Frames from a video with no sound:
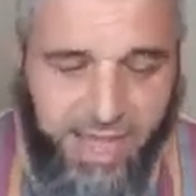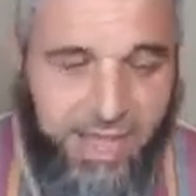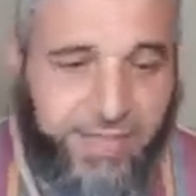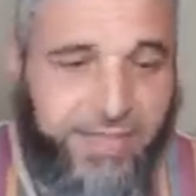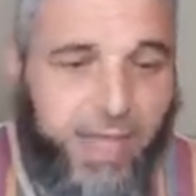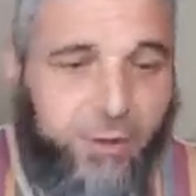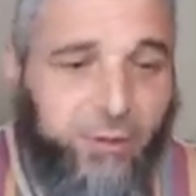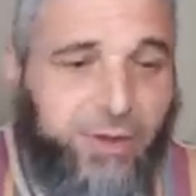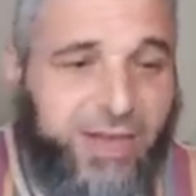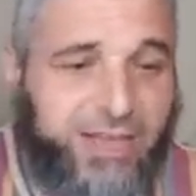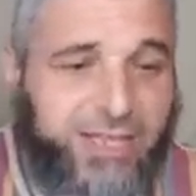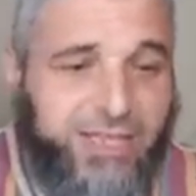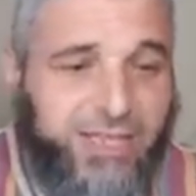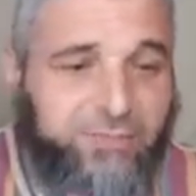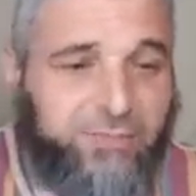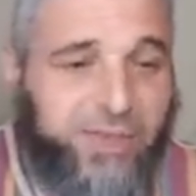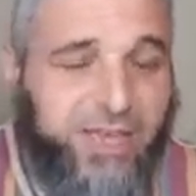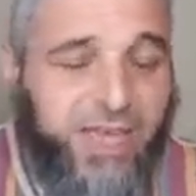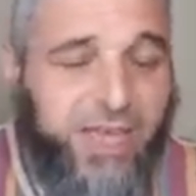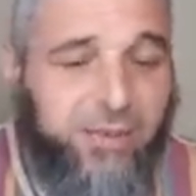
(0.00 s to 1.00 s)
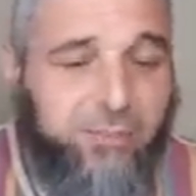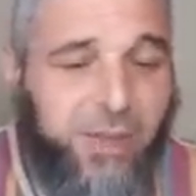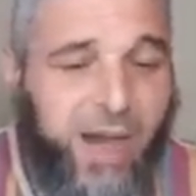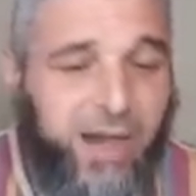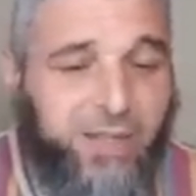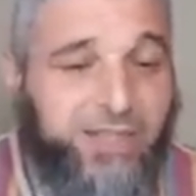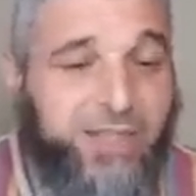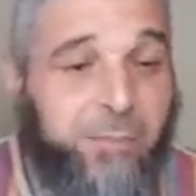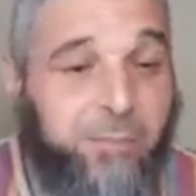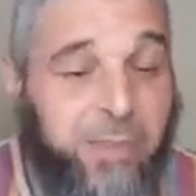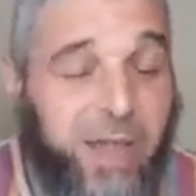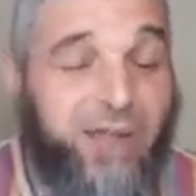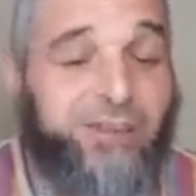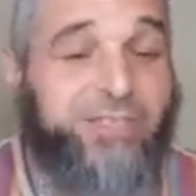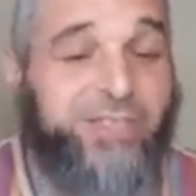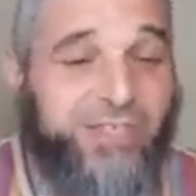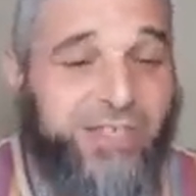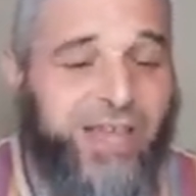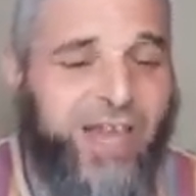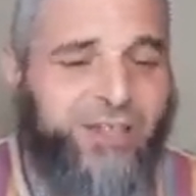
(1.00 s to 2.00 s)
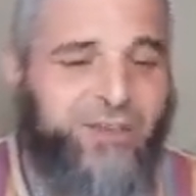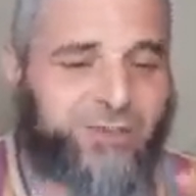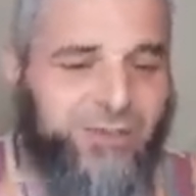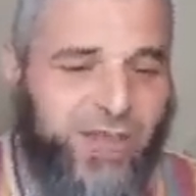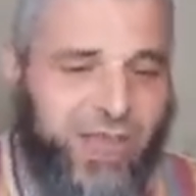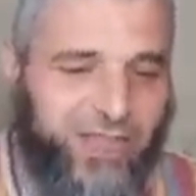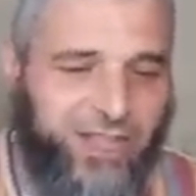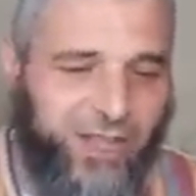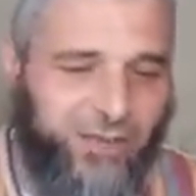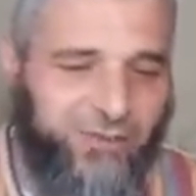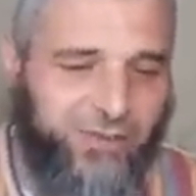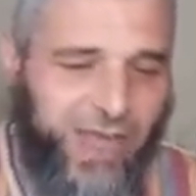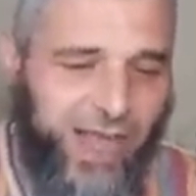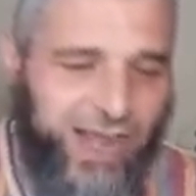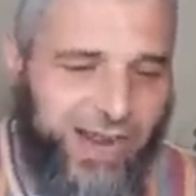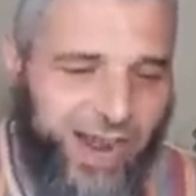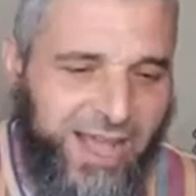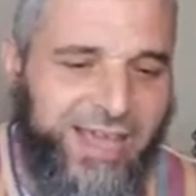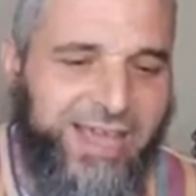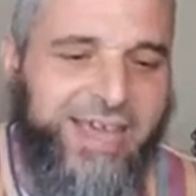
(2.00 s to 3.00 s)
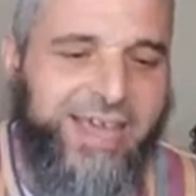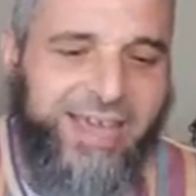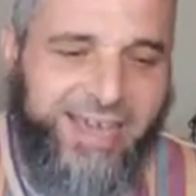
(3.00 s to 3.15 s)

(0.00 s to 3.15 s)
Now we're going to speak about the parents together, inshallah ta'ala.